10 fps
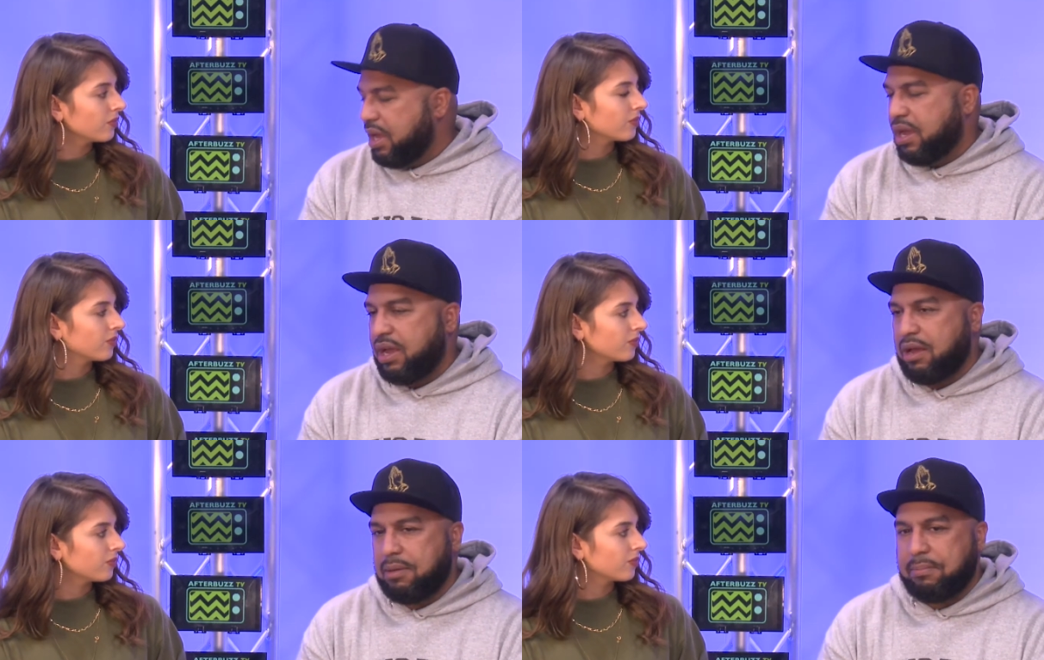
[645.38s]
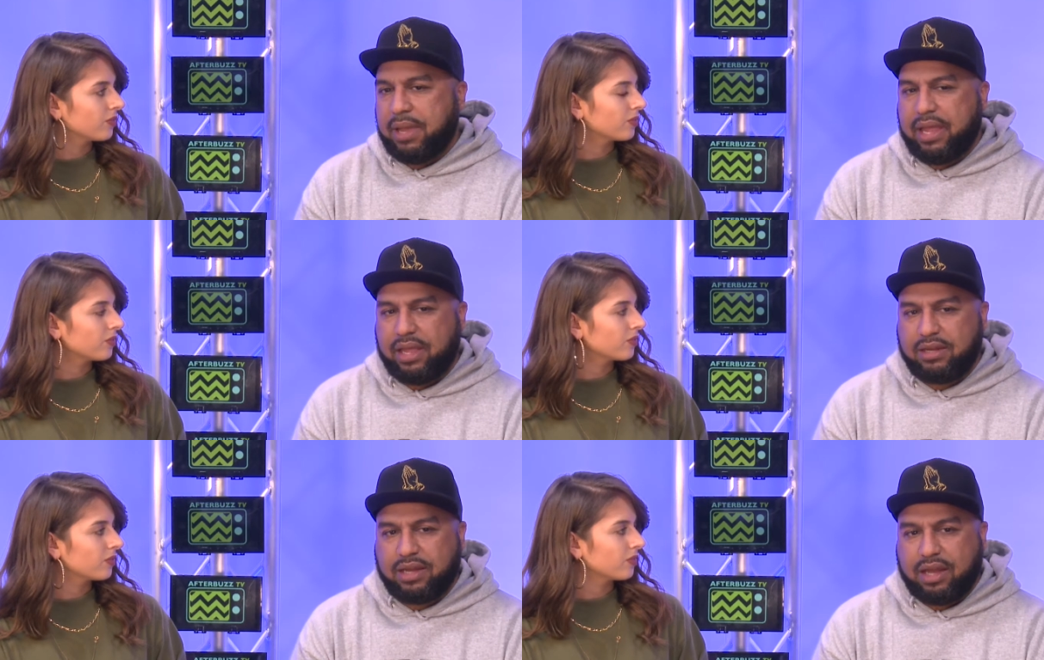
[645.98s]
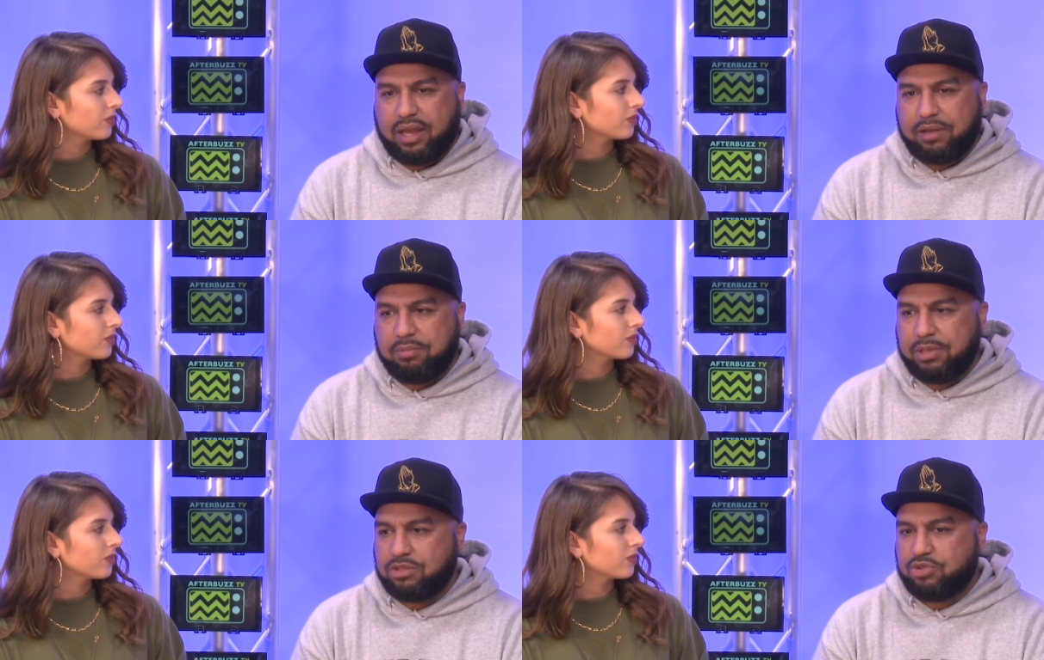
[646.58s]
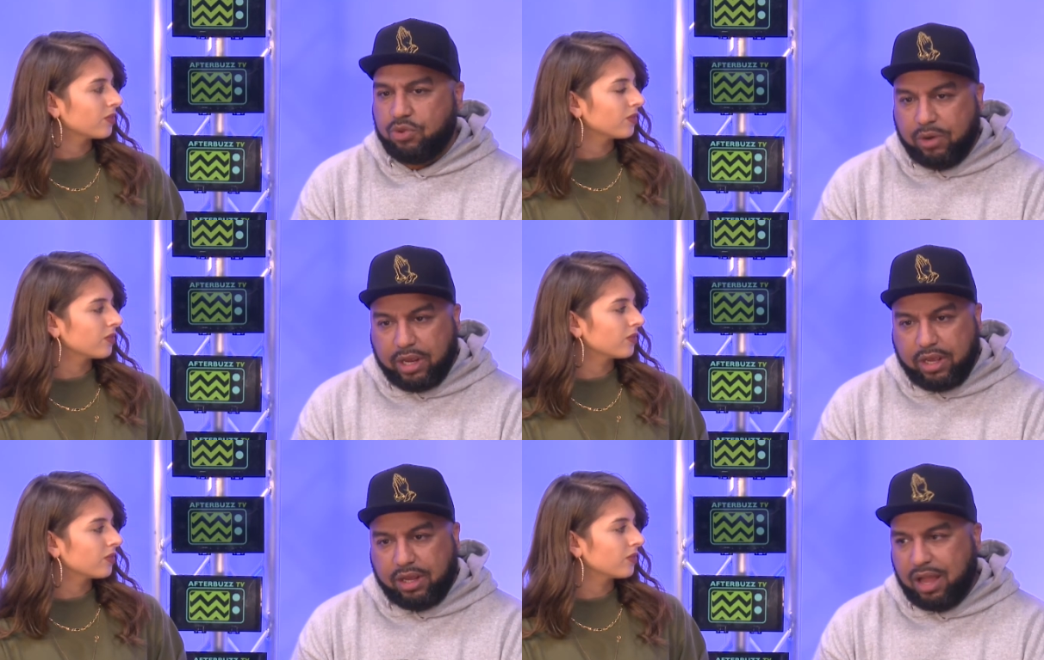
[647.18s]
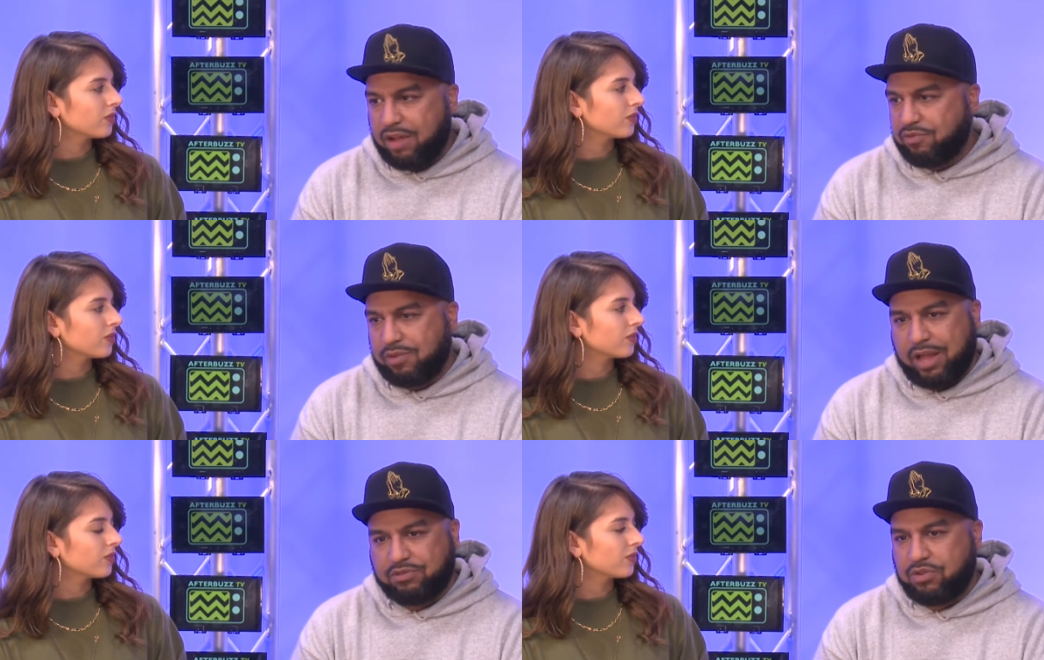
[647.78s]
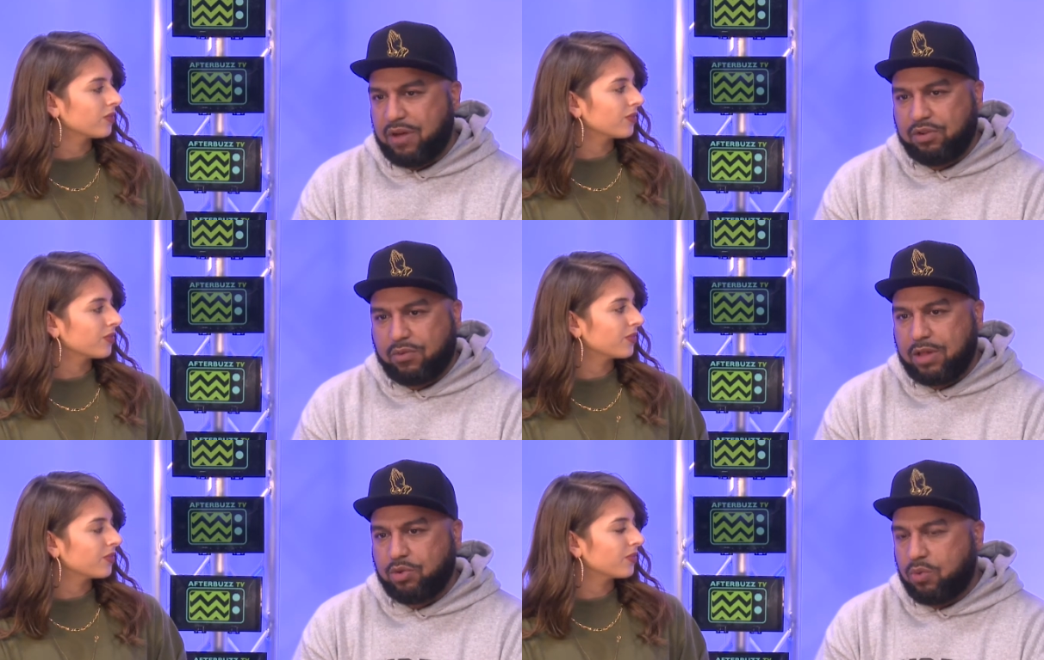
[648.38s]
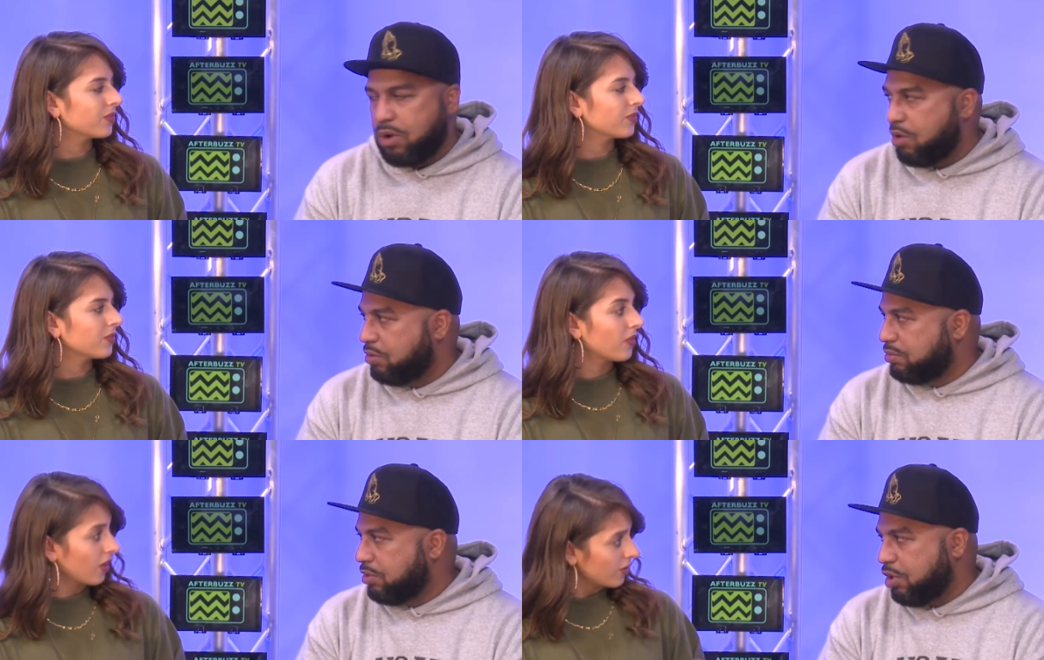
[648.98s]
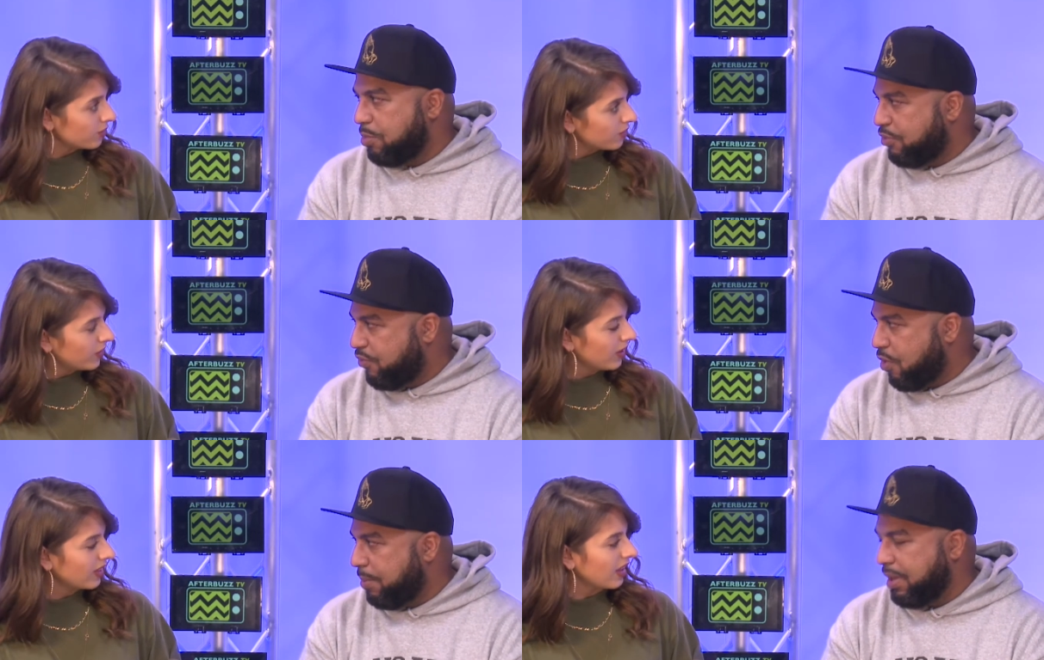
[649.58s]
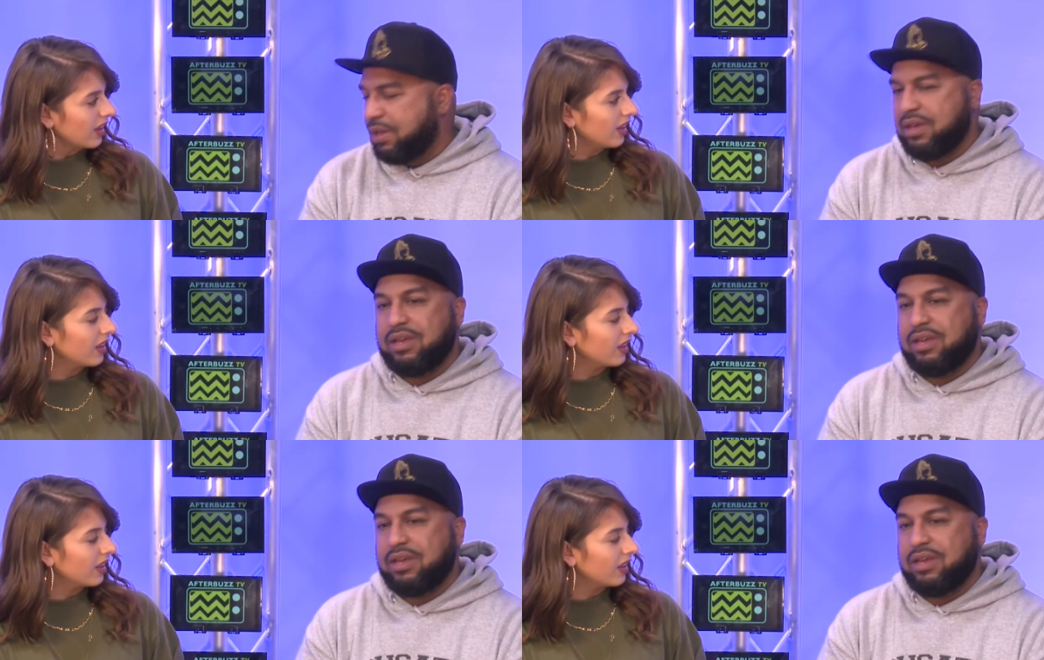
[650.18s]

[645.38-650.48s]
Speaker 1: um, and uh, been touring. I've I've traveled around the world, you know. Really?